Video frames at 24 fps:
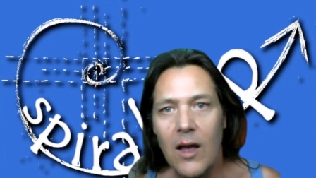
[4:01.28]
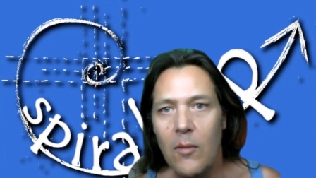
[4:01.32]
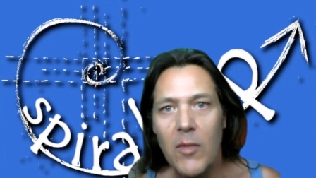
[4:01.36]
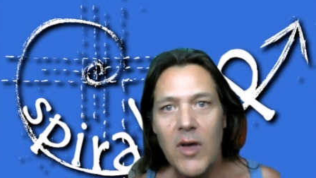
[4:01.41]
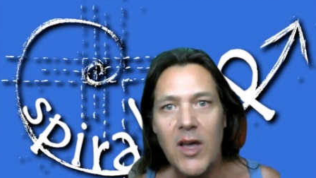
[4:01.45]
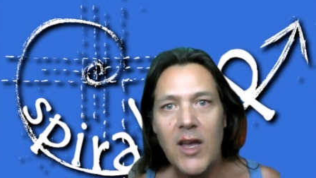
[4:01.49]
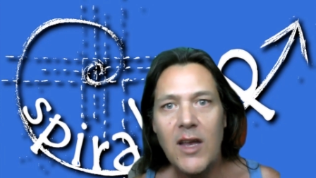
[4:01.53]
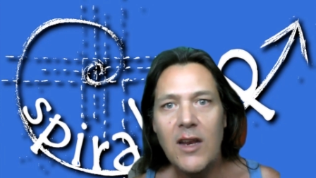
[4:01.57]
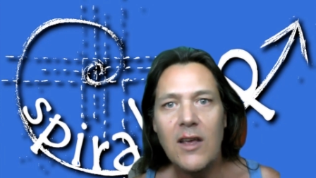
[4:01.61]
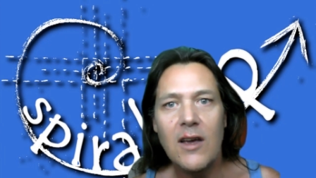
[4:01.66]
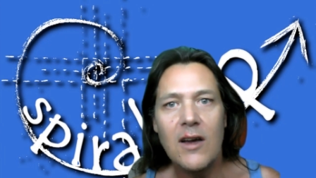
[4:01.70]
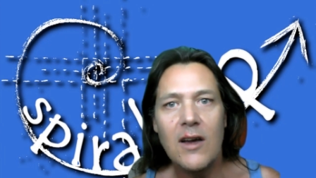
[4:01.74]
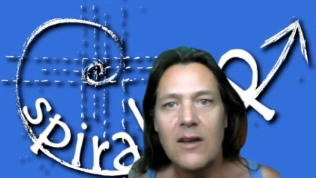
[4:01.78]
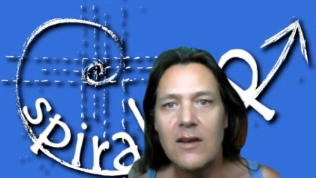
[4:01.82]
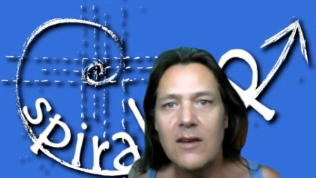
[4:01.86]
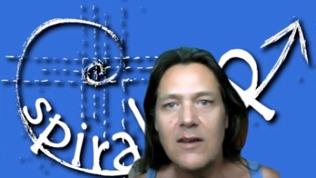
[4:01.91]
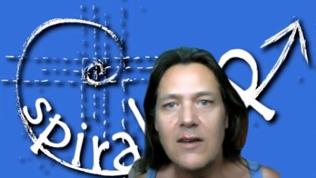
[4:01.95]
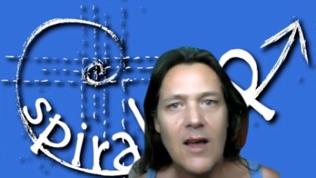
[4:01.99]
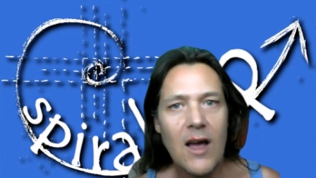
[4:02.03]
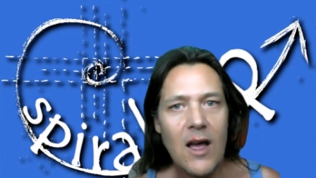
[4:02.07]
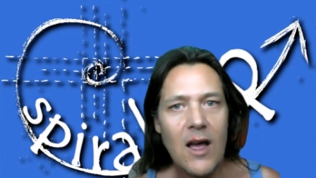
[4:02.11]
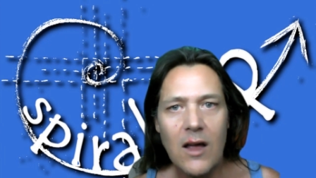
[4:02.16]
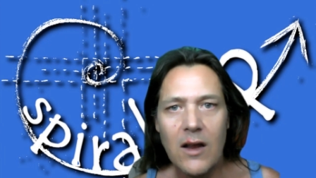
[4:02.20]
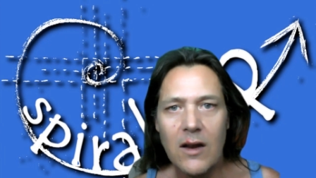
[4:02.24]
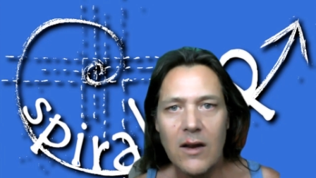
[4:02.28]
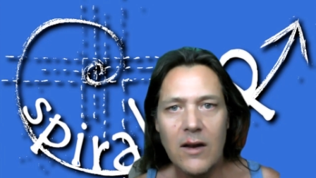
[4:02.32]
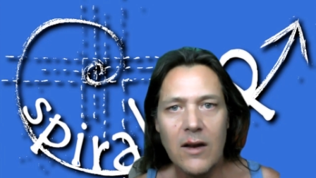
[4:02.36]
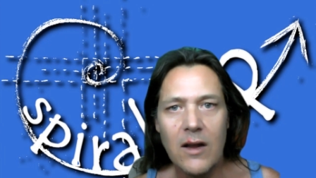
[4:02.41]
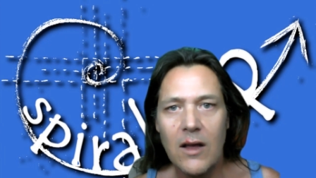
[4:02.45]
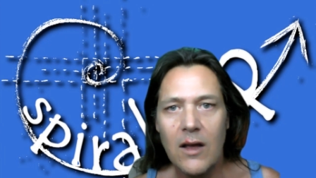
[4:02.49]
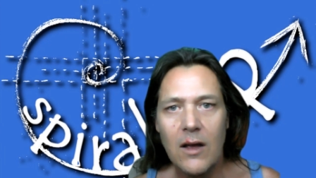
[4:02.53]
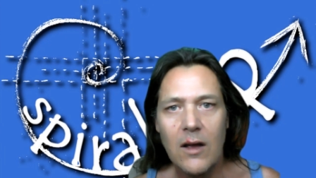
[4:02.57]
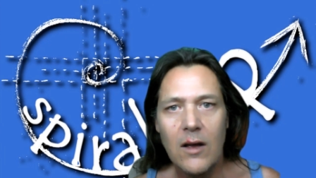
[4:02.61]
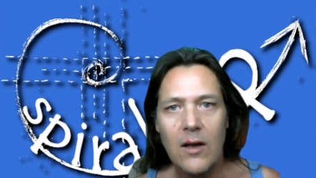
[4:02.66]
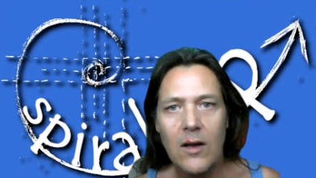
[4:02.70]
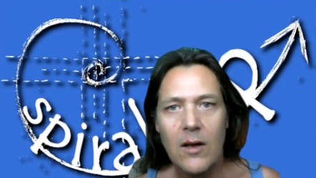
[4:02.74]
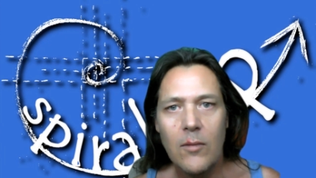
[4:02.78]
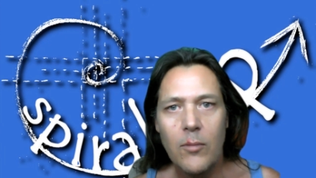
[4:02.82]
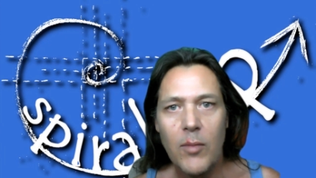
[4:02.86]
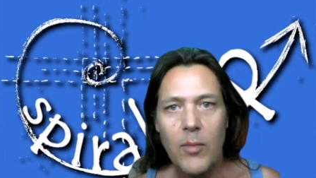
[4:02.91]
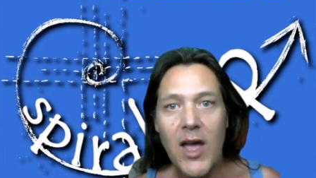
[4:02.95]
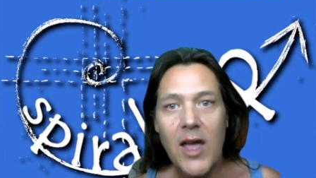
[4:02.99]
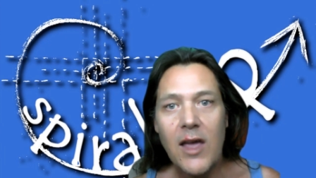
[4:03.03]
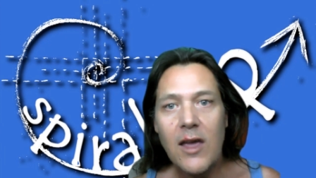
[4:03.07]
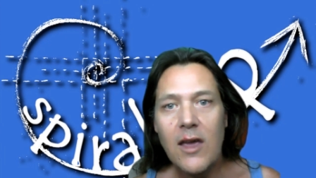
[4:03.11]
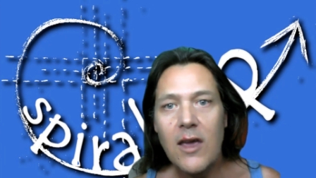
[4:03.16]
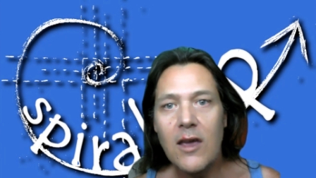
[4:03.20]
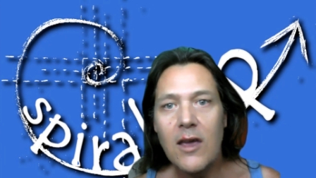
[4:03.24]
media done,
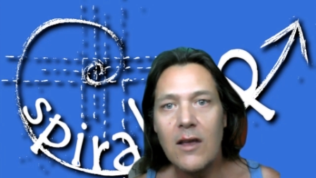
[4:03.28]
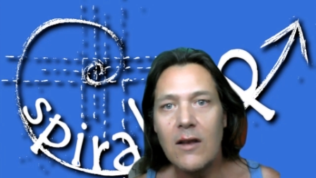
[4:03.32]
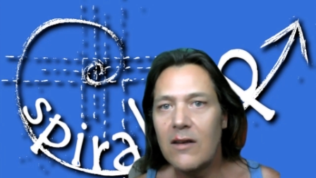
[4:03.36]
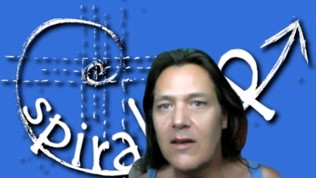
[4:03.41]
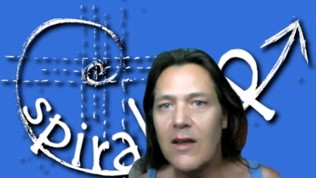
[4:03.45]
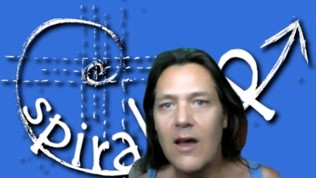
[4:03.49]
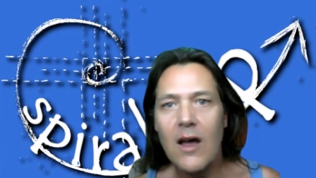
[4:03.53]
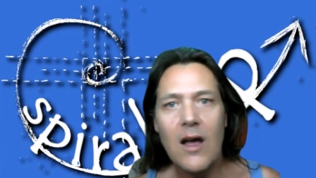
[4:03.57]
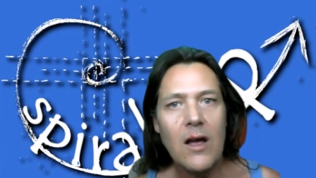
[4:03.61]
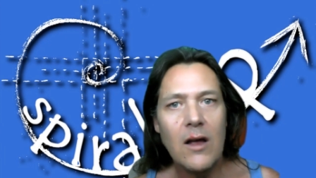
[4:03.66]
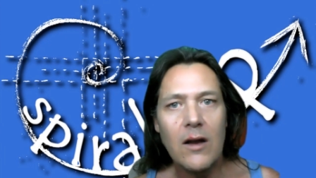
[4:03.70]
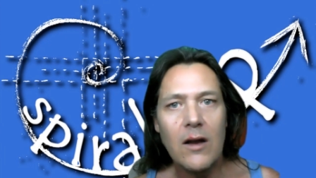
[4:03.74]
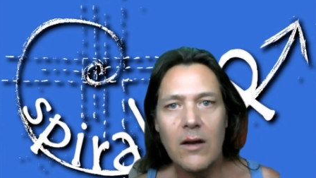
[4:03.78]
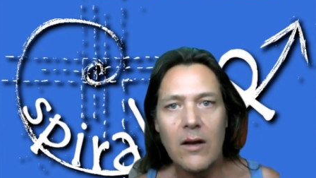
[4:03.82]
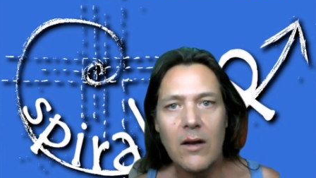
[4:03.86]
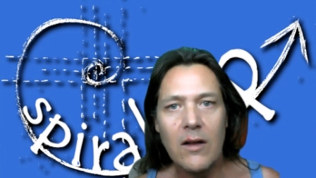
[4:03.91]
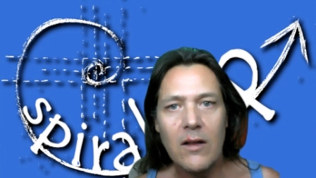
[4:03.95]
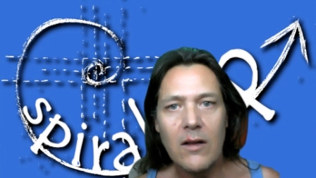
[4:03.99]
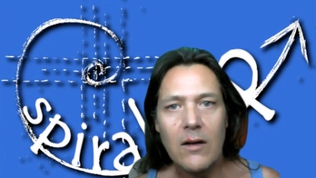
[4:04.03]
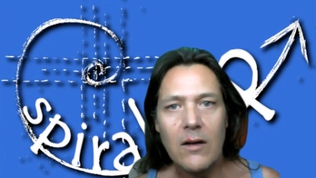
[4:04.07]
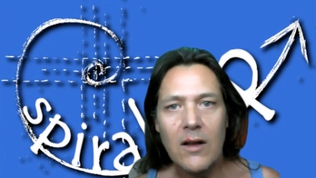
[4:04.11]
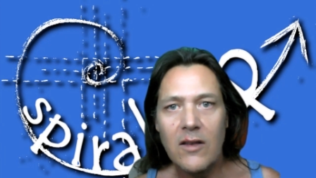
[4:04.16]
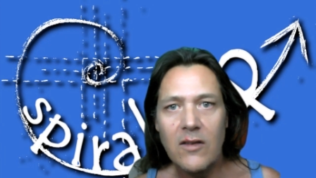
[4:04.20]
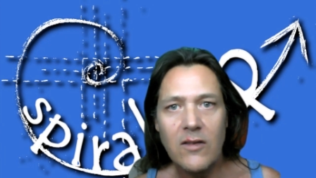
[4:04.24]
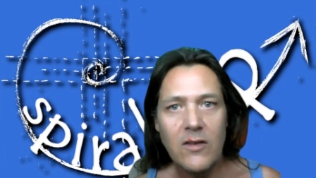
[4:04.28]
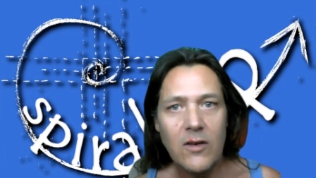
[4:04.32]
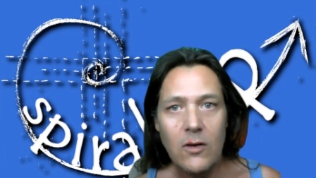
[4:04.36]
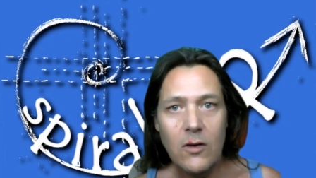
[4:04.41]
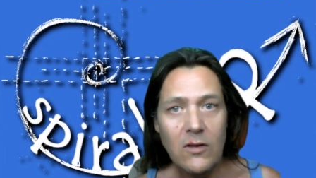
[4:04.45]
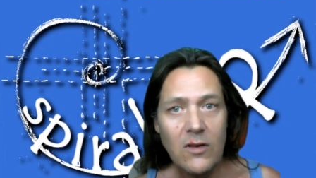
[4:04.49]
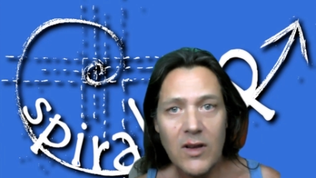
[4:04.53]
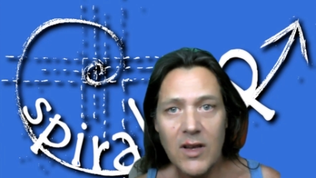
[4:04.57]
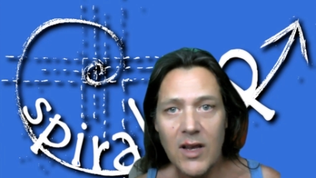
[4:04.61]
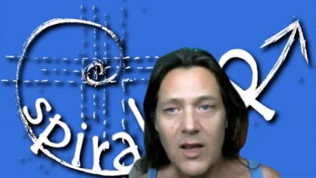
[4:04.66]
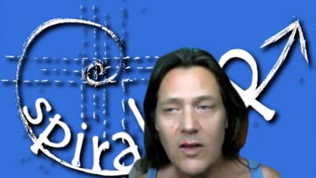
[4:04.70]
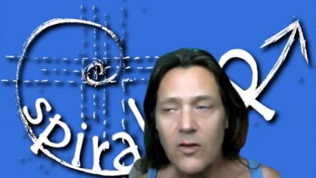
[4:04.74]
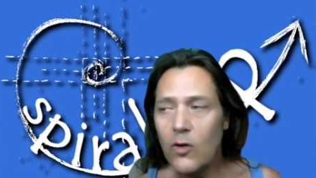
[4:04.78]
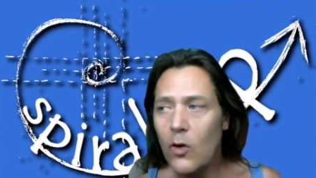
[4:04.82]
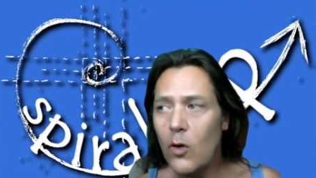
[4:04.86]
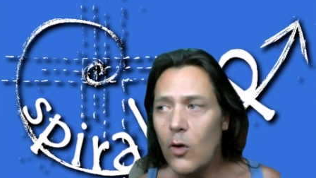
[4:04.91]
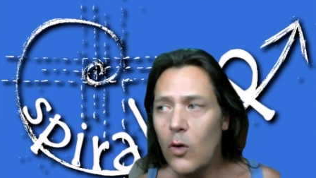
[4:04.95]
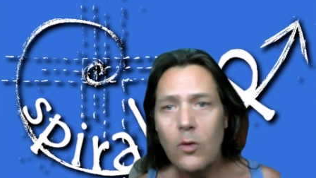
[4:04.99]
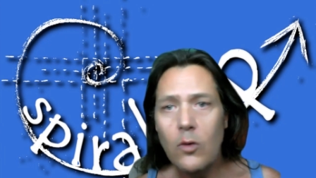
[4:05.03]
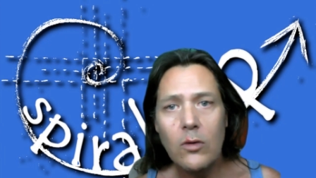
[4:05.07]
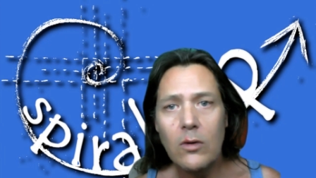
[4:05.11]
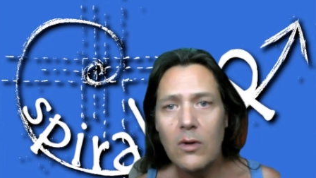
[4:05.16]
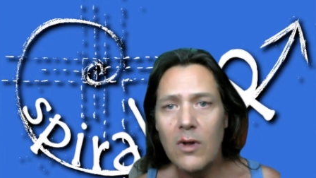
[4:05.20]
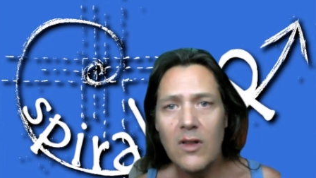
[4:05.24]
banking done. Like seriously, it's
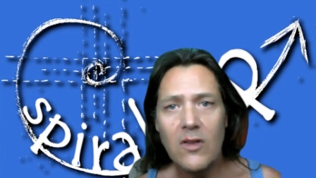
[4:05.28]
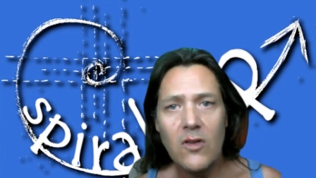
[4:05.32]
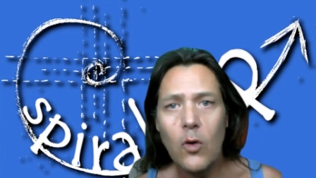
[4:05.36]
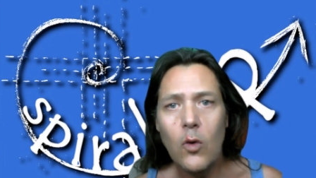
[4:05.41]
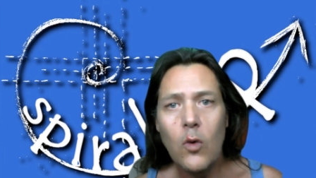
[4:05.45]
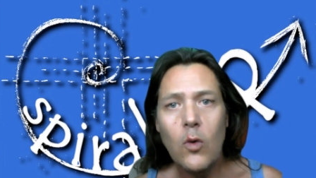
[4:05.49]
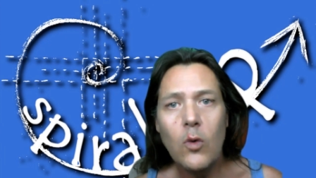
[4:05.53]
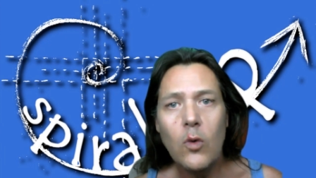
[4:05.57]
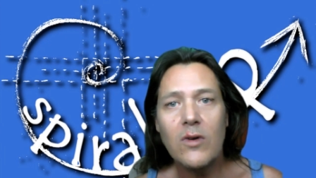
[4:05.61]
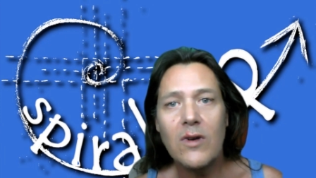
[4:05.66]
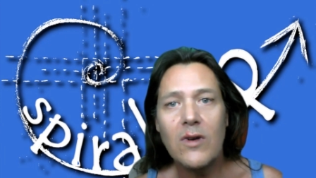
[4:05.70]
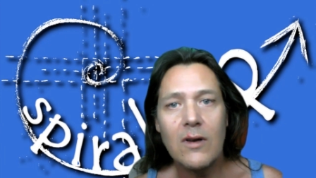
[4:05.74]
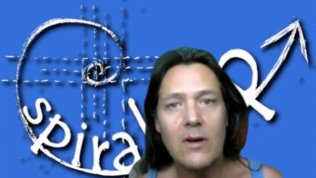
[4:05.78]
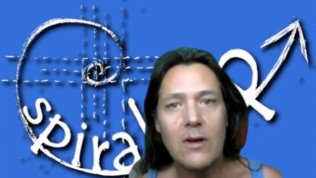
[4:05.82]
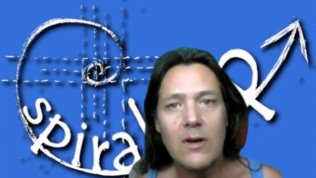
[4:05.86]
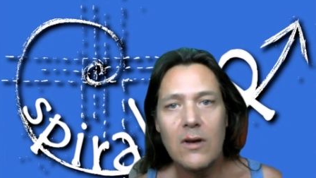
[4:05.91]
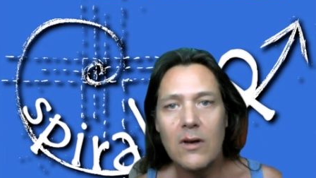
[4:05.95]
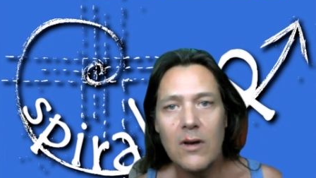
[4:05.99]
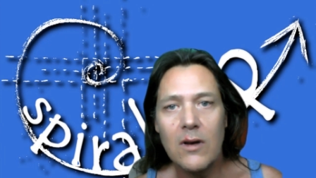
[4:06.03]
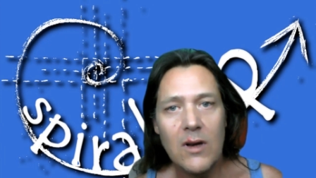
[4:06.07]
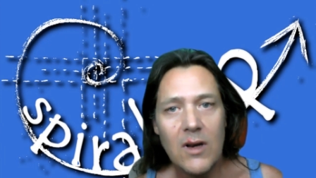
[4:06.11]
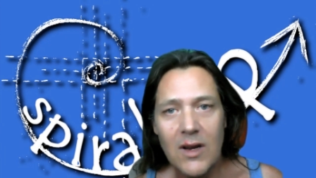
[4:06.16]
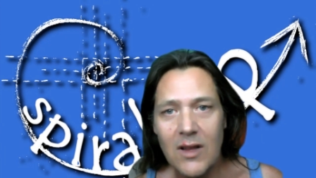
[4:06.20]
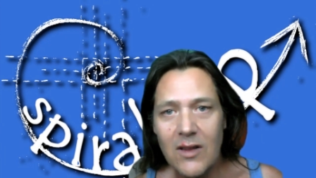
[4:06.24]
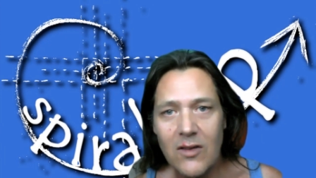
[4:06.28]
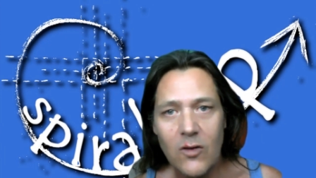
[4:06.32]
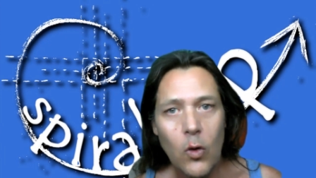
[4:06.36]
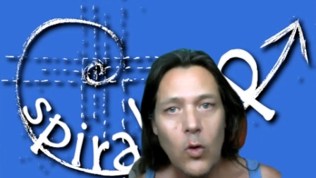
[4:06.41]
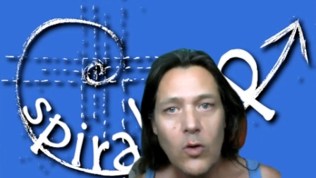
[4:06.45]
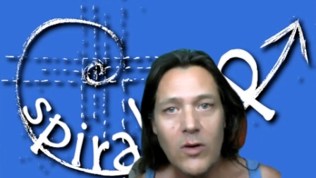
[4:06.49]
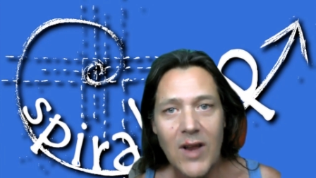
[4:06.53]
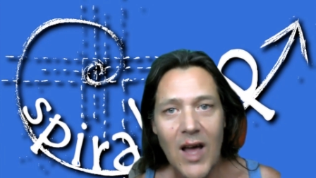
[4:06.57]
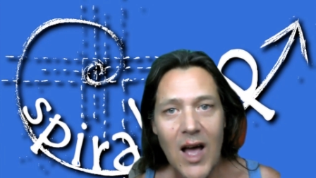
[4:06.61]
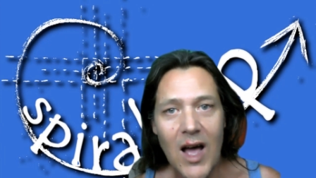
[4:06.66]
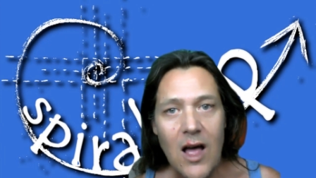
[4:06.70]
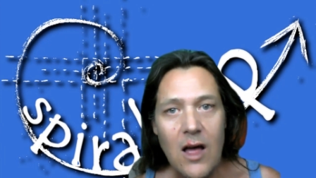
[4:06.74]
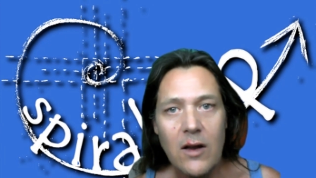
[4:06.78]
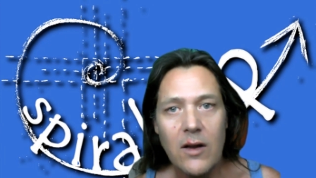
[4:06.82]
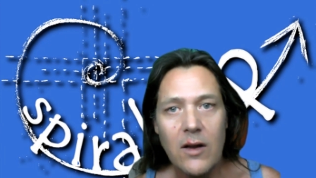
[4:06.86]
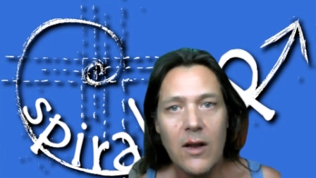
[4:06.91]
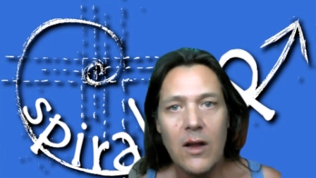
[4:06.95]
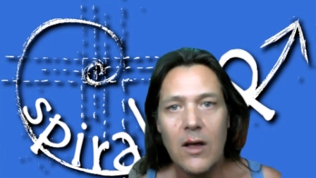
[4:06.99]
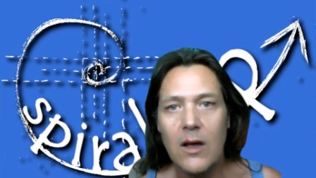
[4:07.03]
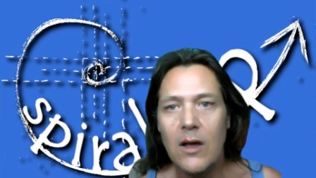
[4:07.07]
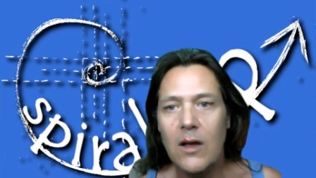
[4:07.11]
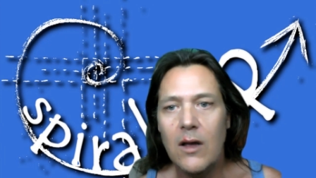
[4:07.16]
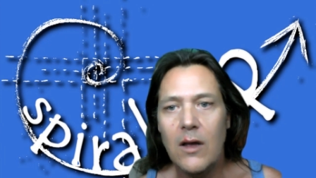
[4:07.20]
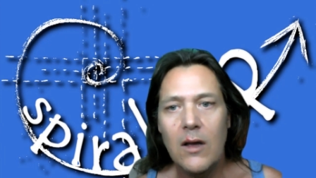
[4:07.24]
all it's all it's all
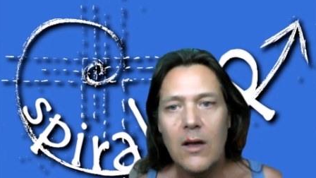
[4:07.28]
done.